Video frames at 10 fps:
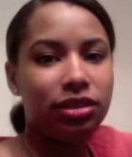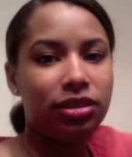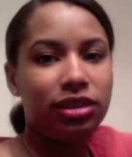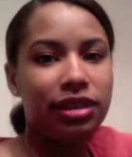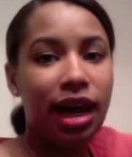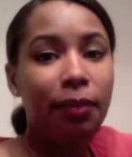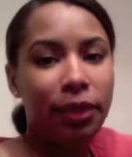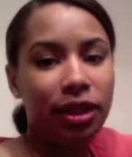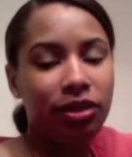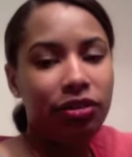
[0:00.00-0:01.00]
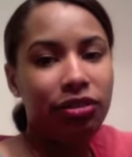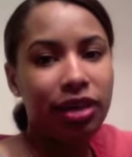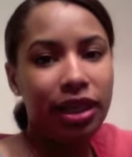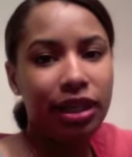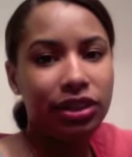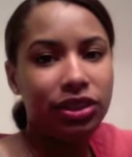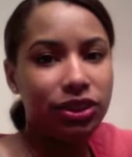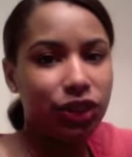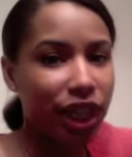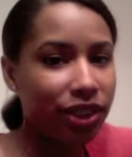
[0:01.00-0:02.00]
not being afraid to
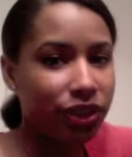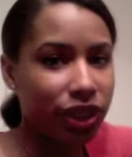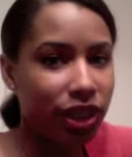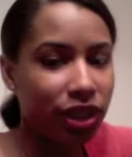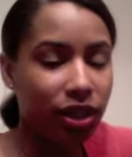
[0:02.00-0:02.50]
change it.